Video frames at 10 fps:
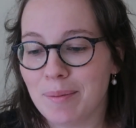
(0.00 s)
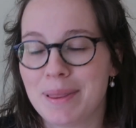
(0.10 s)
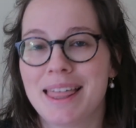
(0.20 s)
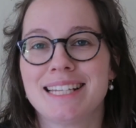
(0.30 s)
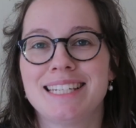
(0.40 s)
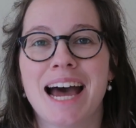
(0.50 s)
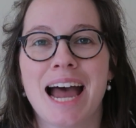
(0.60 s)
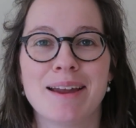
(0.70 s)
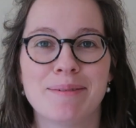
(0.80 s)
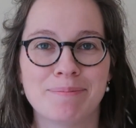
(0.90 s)
But this
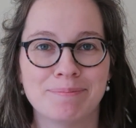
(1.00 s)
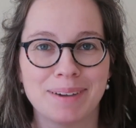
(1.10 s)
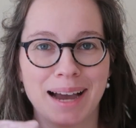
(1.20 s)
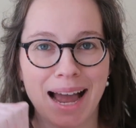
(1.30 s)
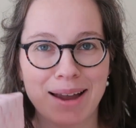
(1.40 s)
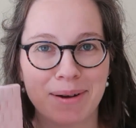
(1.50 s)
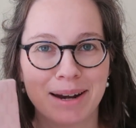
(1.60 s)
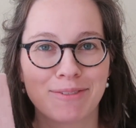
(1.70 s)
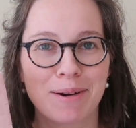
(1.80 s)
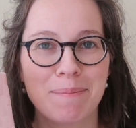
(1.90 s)
time I
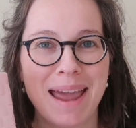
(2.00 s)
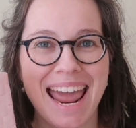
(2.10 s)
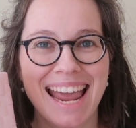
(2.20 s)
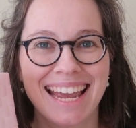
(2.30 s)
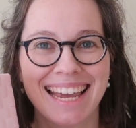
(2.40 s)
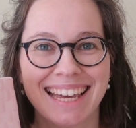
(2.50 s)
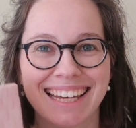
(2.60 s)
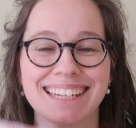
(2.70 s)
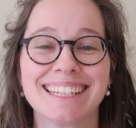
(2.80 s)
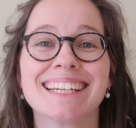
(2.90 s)
went for
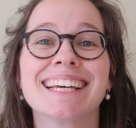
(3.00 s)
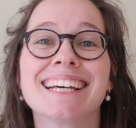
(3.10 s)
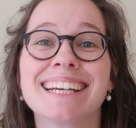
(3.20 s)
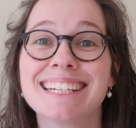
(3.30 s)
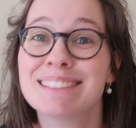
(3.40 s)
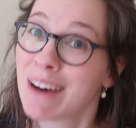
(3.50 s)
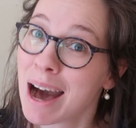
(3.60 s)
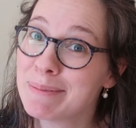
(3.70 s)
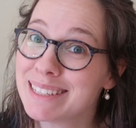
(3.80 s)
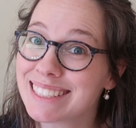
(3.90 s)
pink because
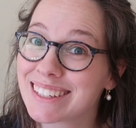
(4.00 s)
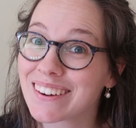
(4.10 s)
mama's a